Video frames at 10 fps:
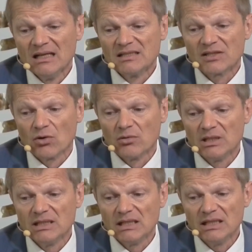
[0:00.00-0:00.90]
So
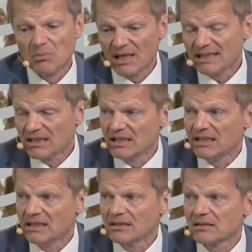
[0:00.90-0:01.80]
in my
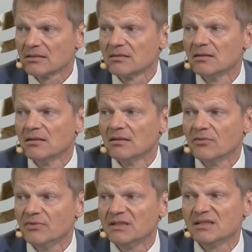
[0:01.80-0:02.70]
clinic,
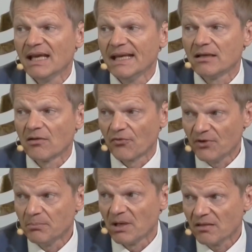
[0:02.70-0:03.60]
we take
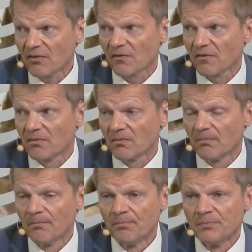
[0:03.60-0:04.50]
3 months.
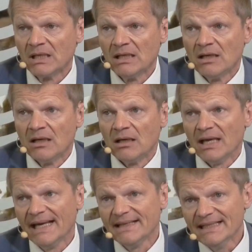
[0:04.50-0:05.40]

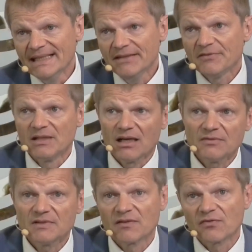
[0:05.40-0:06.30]
And even
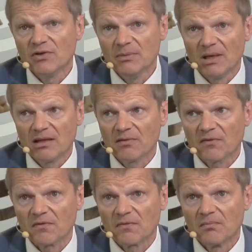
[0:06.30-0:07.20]
after 3
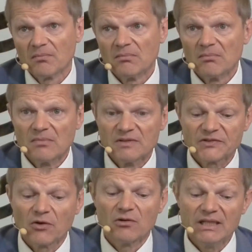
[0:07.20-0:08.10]
months,
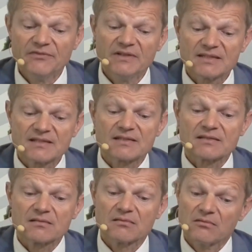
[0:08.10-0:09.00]
so if it's